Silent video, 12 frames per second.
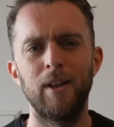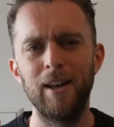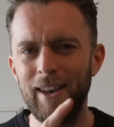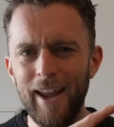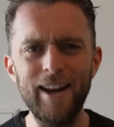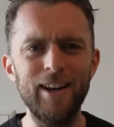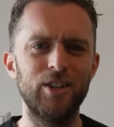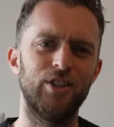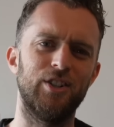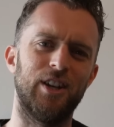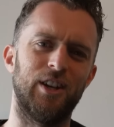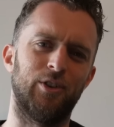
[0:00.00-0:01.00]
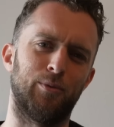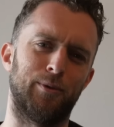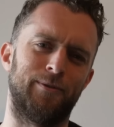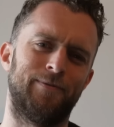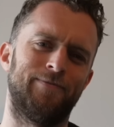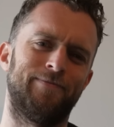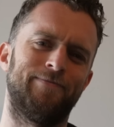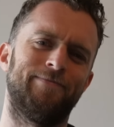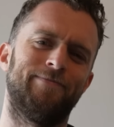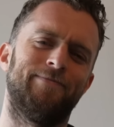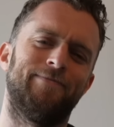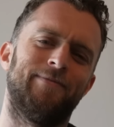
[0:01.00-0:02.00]
Ladies and gentlemen.
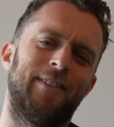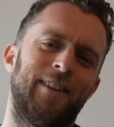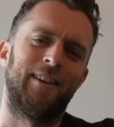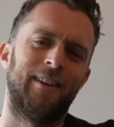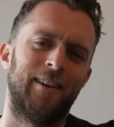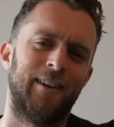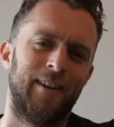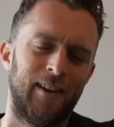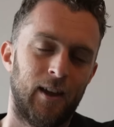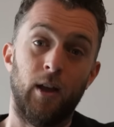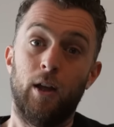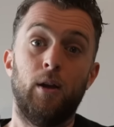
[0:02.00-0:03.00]
Hello and welcome